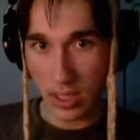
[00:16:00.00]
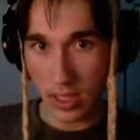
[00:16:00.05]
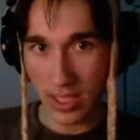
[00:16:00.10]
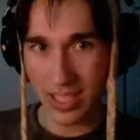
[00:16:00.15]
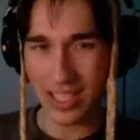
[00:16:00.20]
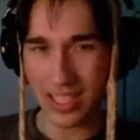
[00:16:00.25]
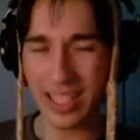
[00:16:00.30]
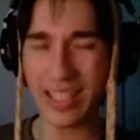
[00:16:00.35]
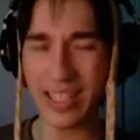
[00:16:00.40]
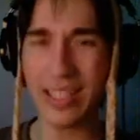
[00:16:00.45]

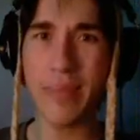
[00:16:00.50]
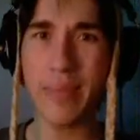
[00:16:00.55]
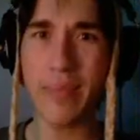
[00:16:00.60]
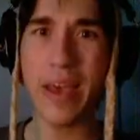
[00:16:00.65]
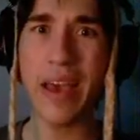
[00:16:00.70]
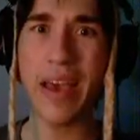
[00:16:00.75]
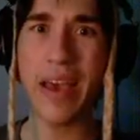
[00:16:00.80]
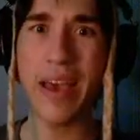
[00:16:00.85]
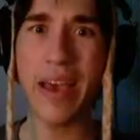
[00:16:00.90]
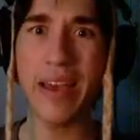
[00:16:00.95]
He's getting
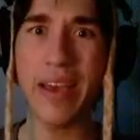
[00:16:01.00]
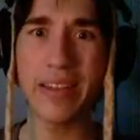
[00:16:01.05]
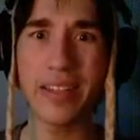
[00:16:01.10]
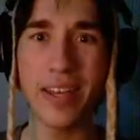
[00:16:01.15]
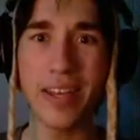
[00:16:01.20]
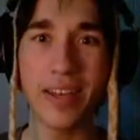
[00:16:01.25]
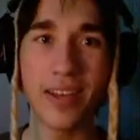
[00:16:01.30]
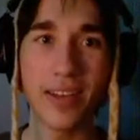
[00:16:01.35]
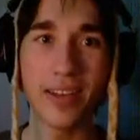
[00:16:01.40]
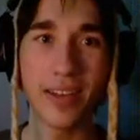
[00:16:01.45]
mad.
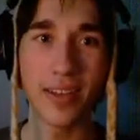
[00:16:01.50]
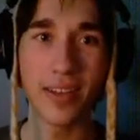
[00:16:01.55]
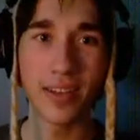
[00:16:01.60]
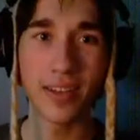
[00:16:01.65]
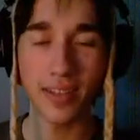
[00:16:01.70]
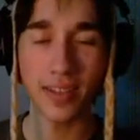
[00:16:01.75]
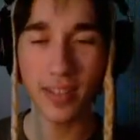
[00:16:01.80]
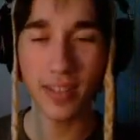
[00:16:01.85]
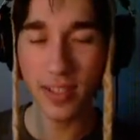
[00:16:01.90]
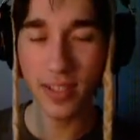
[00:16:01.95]

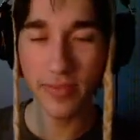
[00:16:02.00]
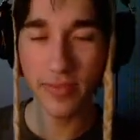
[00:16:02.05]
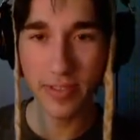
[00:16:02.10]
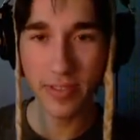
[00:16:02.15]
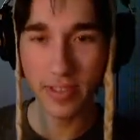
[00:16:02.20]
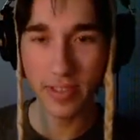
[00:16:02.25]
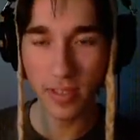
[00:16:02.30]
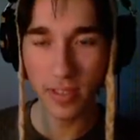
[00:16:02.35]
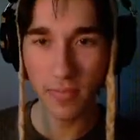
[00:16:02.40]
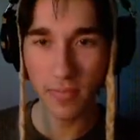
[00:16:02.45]
He didn't even see